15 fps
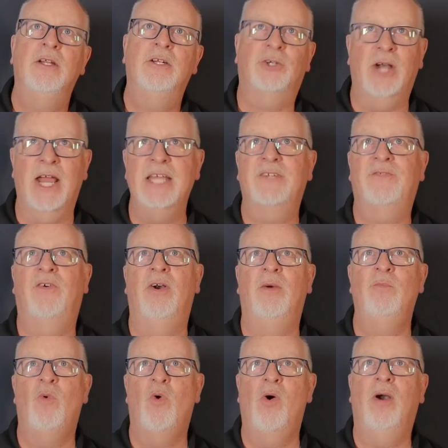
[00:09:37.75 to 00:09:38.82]
transfer
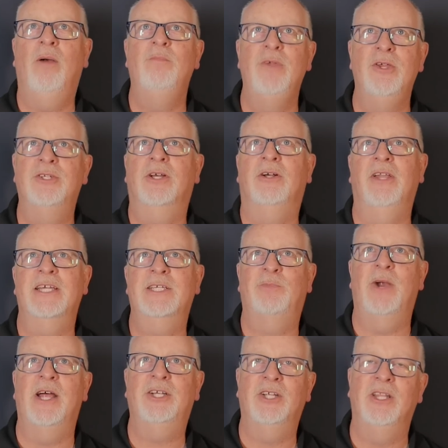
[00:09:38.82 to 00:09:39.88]
more musical
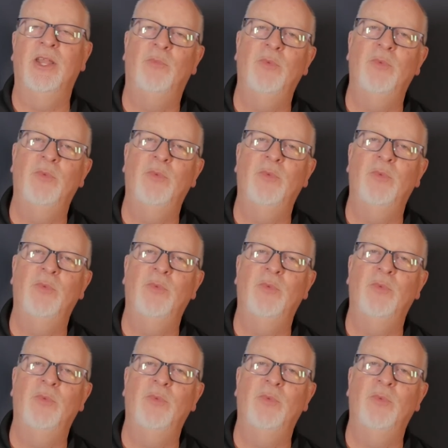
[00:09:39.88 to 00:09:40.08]
expression